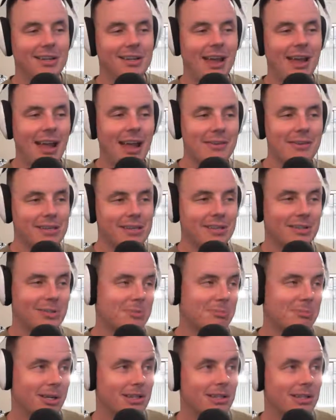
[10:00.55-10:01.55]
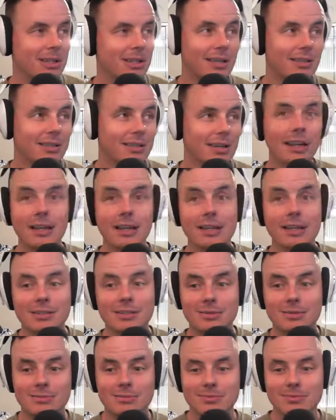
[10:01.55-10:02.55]
having a little Bud Light
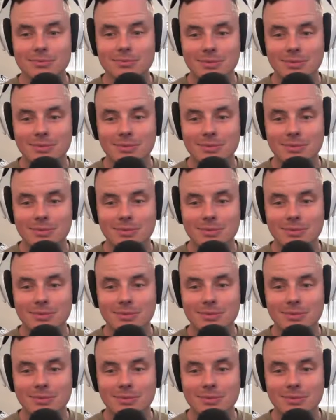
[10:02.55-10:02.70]
and